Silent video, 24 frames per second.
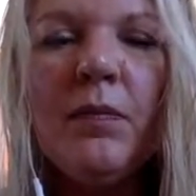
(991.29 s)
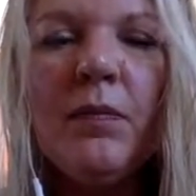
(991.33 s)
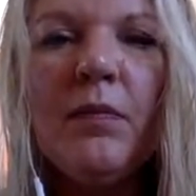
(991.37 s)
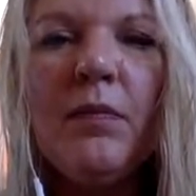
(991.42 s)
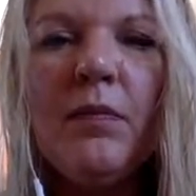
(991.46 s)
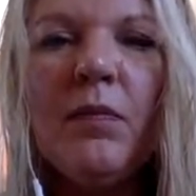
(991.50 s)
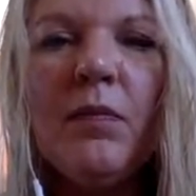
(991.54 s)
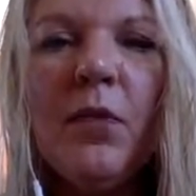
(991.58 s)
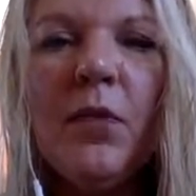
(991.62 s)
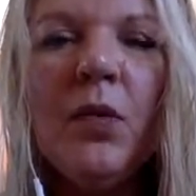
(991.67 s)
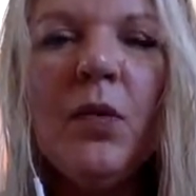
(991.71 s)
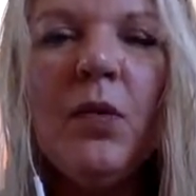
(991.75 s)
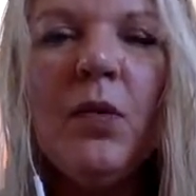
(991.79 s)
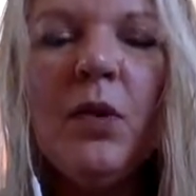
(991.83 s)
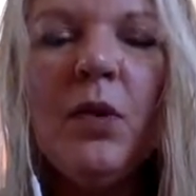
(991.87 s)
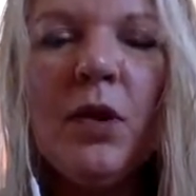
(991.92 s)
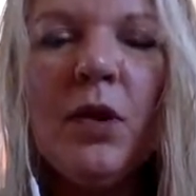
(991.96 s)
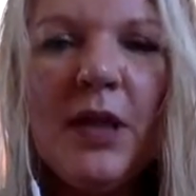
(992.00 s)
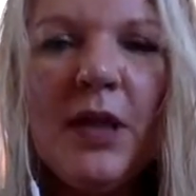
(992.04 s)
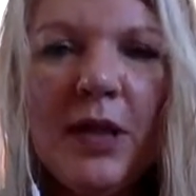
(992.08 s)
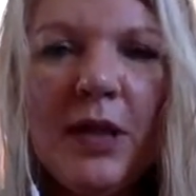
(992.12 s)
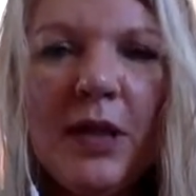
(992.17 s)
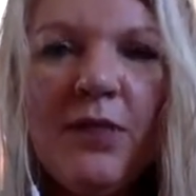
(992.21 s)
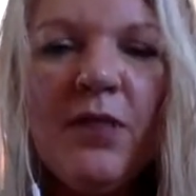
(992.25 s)
more
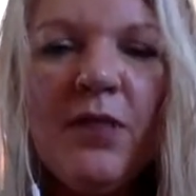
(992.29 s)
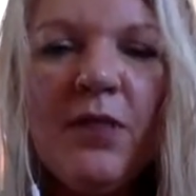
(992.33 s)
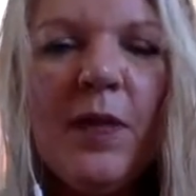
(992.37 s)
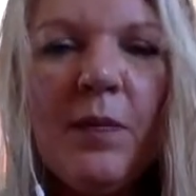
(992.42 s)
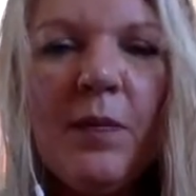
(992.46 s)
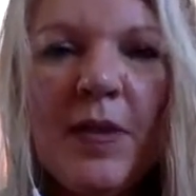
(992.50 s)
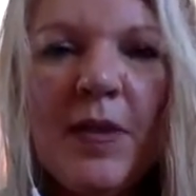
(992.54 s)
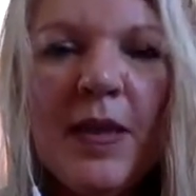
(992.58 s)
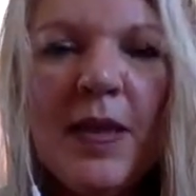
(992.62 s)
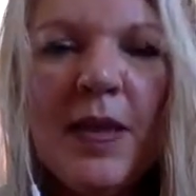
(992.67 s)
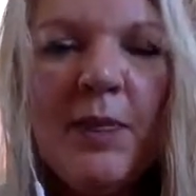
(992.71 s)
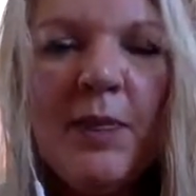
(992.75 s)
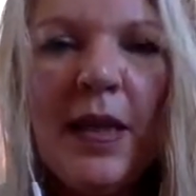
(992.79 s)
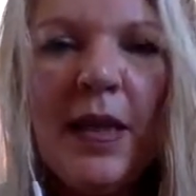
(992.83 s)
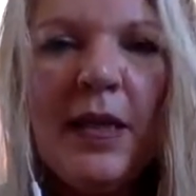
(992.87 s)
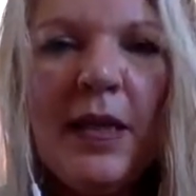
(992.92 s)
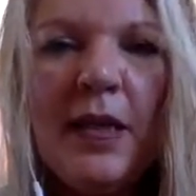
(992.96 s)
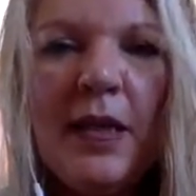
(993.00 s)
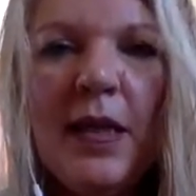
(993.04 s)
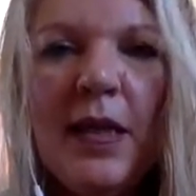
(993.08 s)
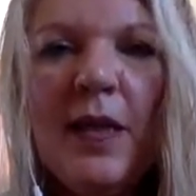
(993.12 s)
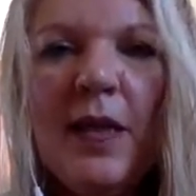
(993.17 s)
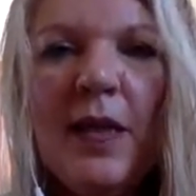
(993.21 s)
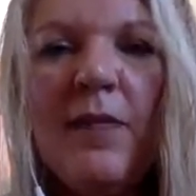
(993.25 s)
different
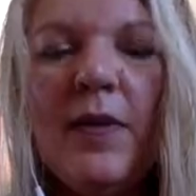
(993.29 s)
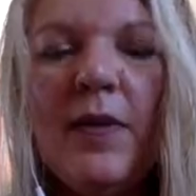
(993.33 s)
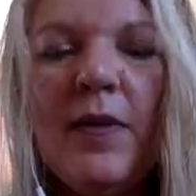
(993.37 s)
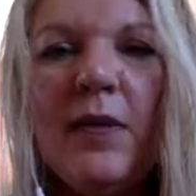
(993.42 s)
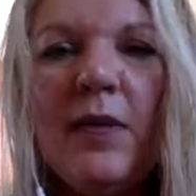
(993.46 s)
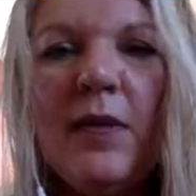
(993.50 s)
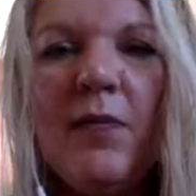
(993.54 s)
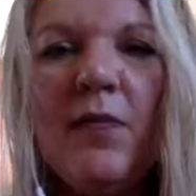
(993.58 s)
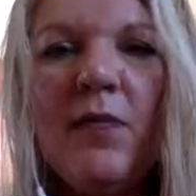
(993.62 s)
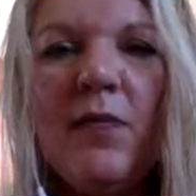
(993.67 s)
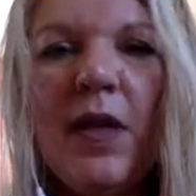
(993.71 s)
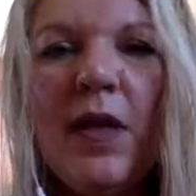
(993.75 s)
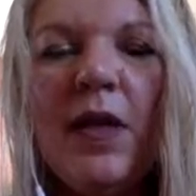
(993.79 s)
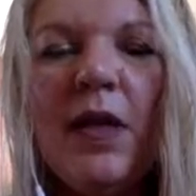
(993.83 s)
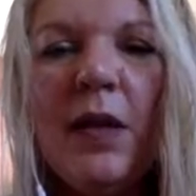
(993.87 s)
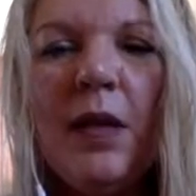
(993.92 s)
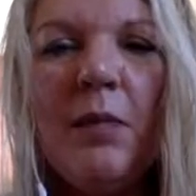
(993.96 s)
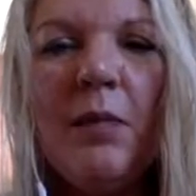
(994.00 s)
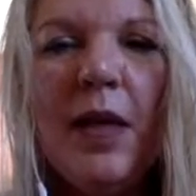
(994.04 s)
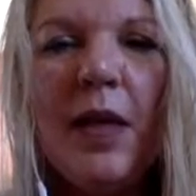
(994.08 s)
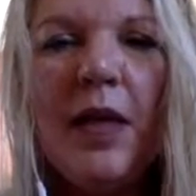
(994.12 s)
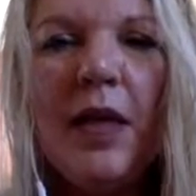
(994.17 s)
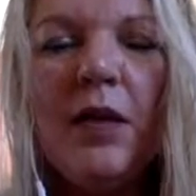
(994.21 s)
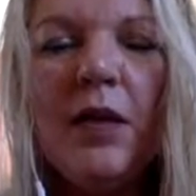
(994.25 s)
perspectives when they
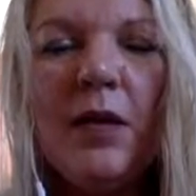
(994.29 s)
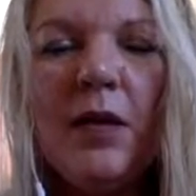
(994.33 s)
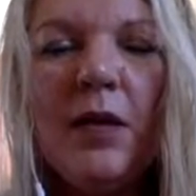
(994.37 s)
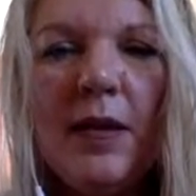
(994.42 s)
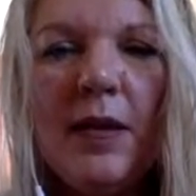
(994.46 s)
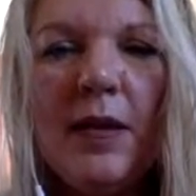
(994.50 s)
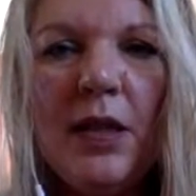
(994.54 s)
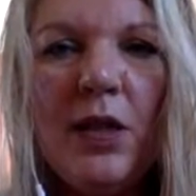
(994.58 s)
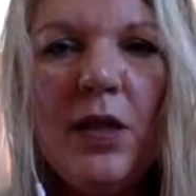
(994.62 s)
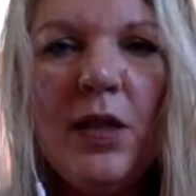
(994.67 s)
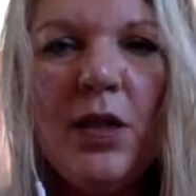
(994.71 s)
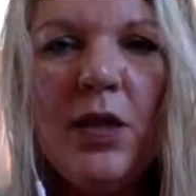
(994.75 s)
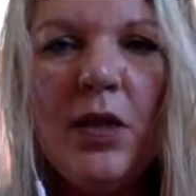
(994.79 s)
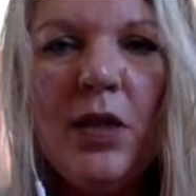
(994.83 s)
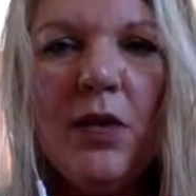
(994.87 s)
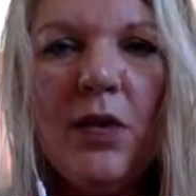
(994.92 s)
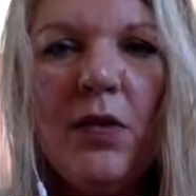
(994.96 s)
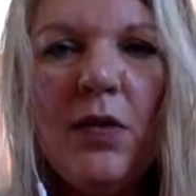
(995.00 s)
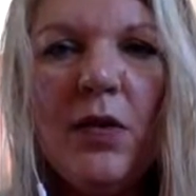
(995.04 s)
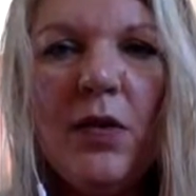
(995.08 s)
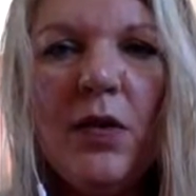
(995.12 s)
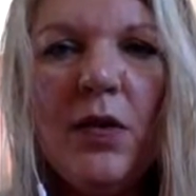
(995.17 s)
make a decision.